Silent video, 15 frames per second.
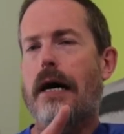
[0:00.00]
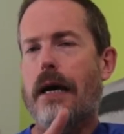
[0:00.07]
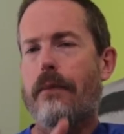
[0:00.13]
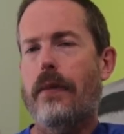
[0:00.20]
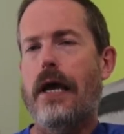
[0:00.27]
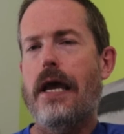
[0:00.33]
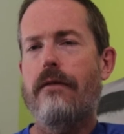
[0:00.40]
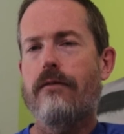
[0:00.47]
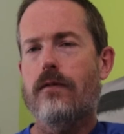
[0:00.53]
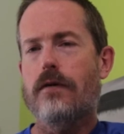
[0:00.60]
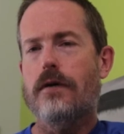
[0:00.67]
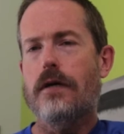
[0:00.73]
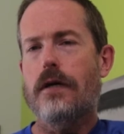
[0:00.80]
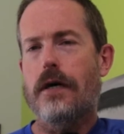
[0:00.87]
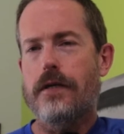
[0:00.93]
I paid
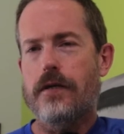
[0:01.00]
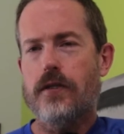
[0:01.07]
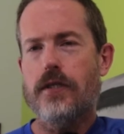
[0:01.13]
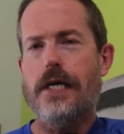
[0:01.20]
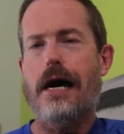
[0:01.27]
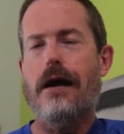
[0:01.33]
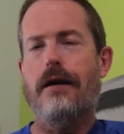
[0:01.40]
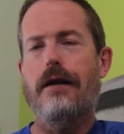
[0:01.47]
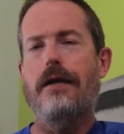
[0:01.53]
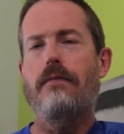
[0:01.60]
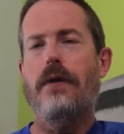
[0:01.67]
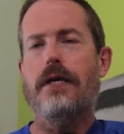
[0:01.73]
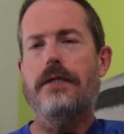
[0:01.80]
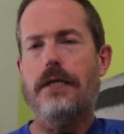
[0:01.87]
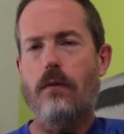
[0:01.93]
for it on a Saturday
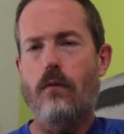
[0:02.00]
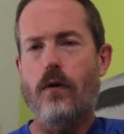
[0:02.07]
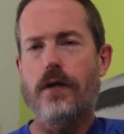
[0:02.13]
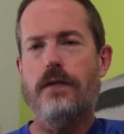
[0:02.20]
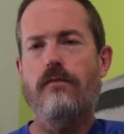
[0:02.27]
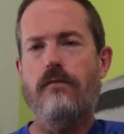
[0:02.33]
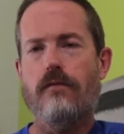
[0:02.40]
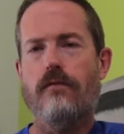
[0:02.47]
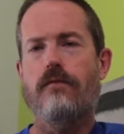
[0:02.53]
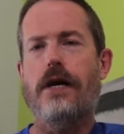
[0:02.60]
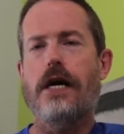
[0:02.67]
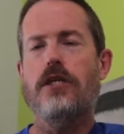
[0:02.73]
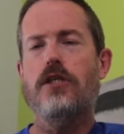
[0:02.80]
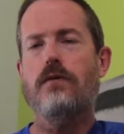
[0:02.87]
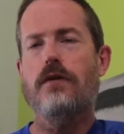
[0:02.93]
because I wasn't
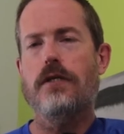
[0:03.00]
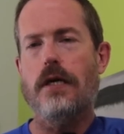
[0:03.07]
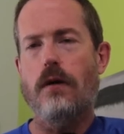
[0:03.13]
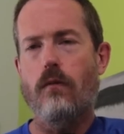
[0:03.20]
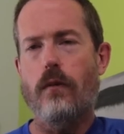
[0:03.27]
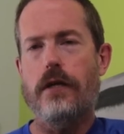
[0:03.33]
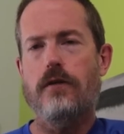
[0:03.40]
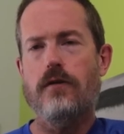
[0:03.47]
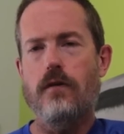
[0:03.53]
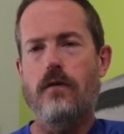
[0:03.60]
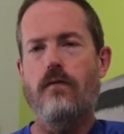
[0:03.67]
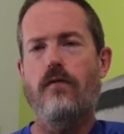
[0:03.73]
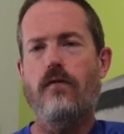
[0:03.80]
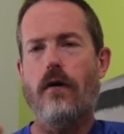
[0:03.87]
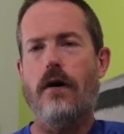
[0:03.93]
fresh because I went too
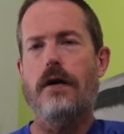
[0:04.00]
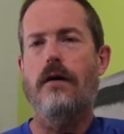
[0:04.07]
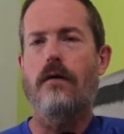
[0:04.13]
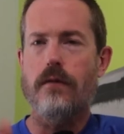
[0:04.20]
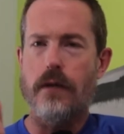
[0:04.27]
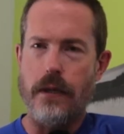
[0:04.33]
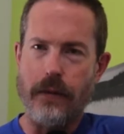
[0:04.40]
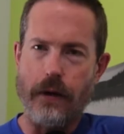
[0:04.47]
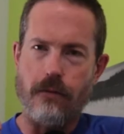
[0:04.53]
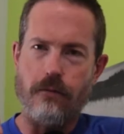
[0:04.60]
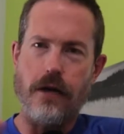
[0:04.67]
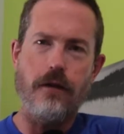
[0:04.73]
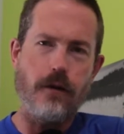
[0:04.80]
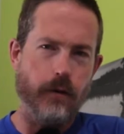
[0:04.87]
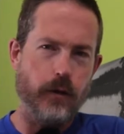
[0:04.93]
far out. And my
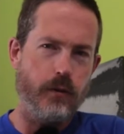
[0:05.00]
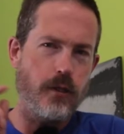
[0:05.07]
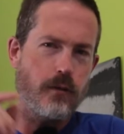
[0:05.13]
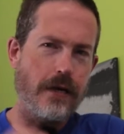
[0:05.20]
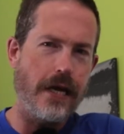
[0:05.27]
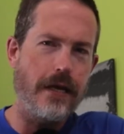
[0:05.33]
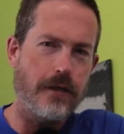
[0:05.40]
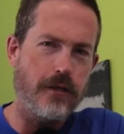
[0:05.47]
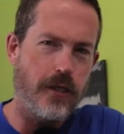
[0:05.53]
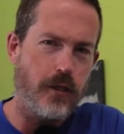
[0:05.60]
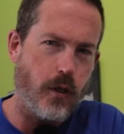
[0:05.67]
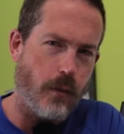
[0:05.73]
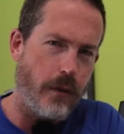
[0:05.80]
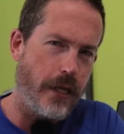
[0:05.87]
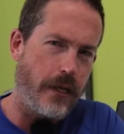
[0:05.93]
run coach was right because she
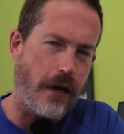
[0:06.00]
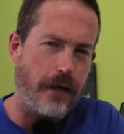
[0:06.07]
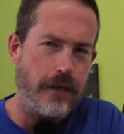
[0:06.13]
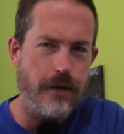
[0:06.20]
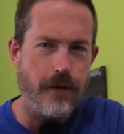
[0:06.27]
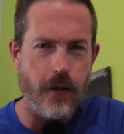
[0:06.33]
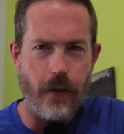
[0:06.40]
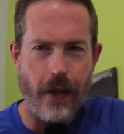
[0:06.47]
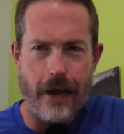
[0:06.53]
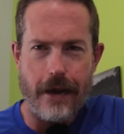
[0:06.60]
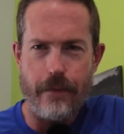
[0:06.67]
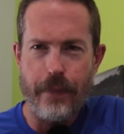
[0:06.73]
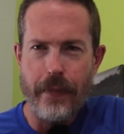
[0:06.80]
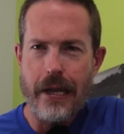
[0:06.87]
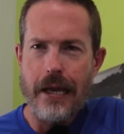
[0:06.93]
told me not to do
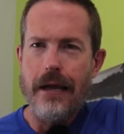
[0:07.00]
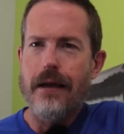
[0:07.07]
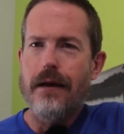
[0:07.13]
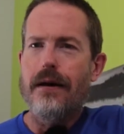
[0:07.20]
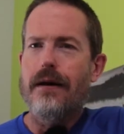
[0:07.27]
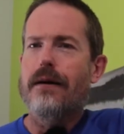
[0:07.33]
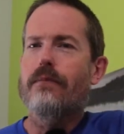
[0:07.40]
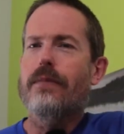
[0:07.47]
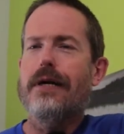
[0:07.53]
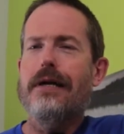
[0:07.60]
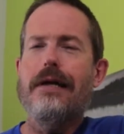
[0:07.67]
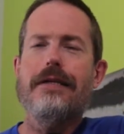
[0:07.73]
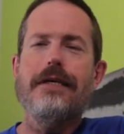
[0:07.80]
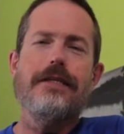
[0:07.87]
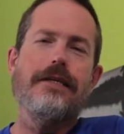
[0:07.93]
that. But
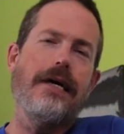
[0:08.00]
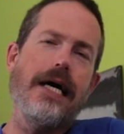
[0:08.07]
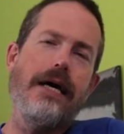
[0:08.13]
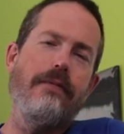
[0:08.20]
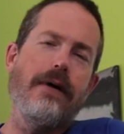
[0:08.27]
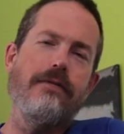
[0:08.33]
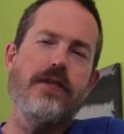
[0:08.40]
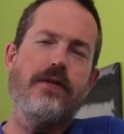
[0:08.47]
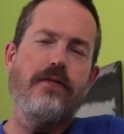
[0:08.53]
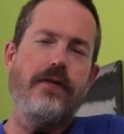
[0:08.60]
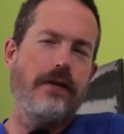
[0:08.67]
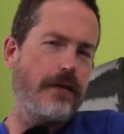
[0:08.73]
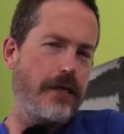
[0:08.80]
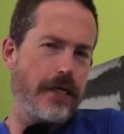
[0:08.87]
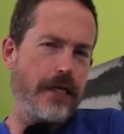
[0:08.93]
at the time, I was
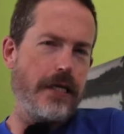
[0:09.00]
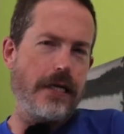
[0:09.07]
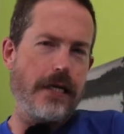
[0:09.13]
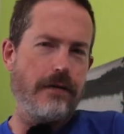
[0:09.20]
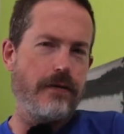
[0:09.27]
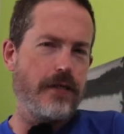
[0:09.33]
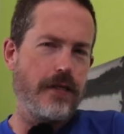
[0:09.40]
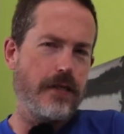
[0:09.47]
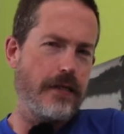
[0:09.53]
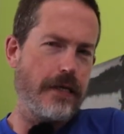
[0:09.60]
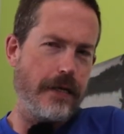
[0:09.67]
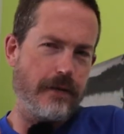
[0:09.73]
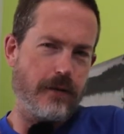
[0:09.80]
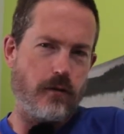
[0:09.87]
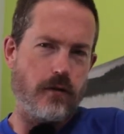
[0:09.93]
feeling good. I was just
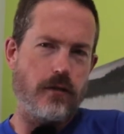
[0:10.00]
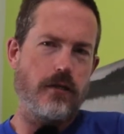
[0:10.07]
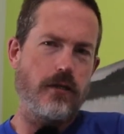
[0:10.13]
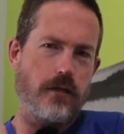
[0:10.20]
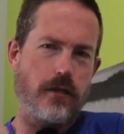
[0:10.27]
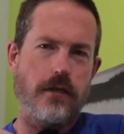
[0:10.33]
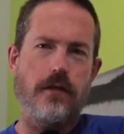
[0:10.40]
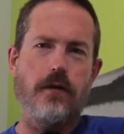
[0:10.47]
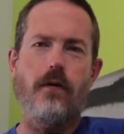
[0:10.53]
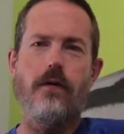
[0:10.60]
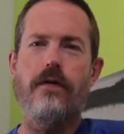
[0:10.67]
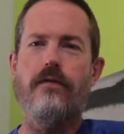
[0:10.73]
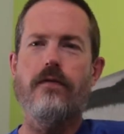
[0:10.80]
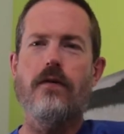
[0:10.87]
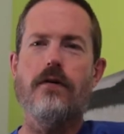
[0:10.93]
like,
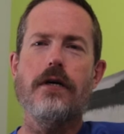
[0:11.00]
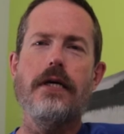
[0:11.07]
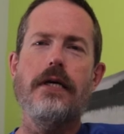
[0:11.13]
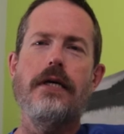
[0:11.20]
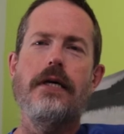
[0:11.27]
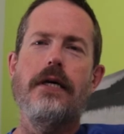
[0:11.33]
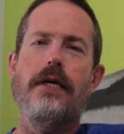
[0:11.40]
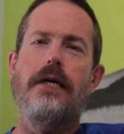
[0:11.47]
going for it.